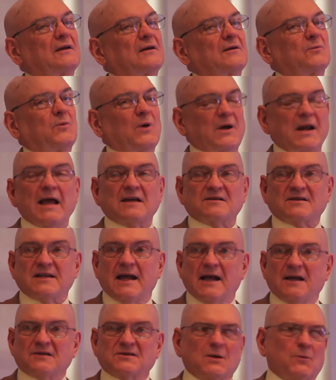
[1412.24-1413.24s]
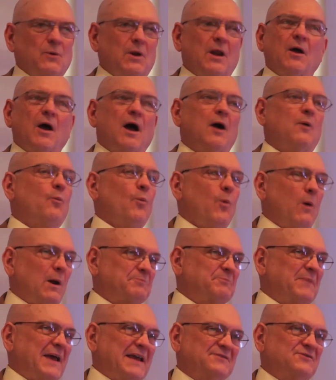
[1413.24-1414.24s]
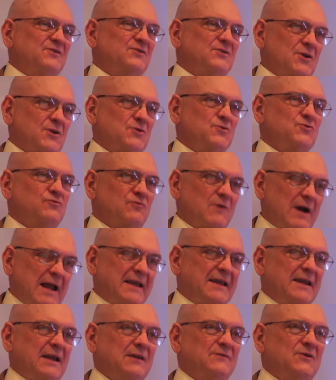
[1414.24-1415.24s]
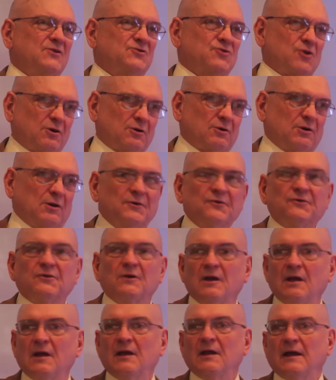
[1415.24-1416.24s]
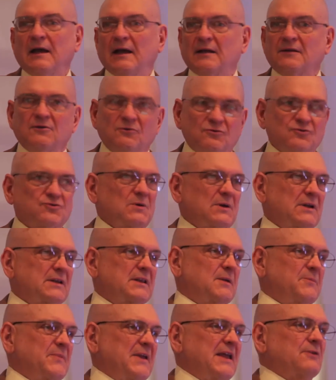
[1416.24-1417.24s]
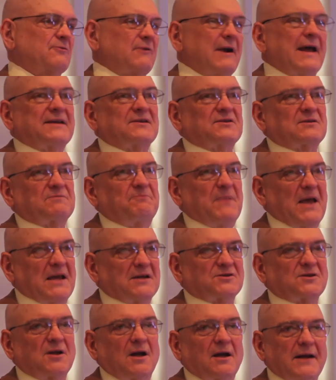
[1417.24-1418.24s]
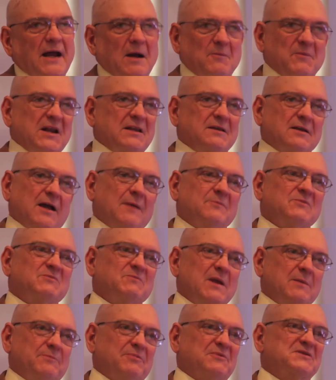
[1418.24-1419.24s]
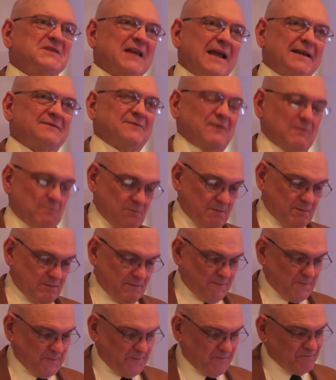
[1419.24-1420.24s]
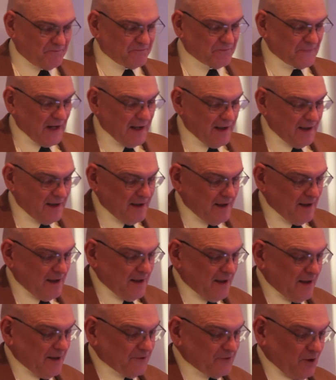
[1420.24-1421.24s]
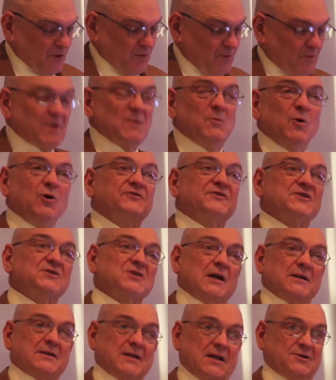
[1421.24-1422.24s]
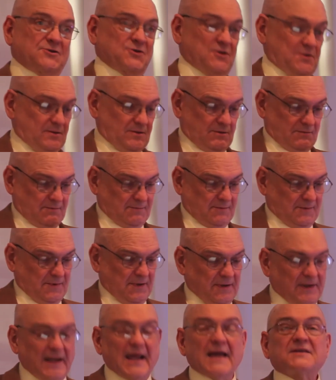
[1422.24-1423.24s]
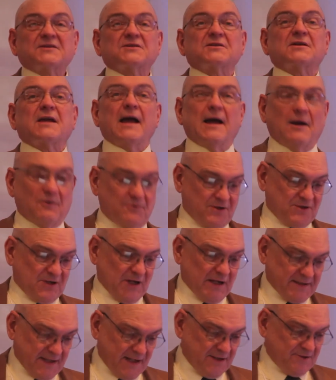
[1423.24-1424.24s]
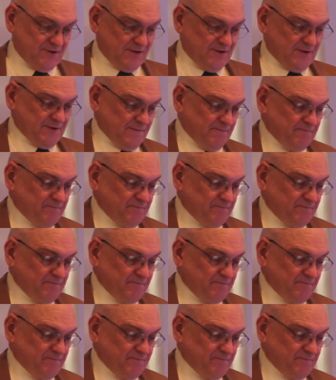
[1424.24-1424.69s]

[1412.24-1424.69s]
one has to ask them, well, on what basis are you ranking the journals? And usually they're being ranked based on how many times people cite them. So we move to citations. Let's count citations.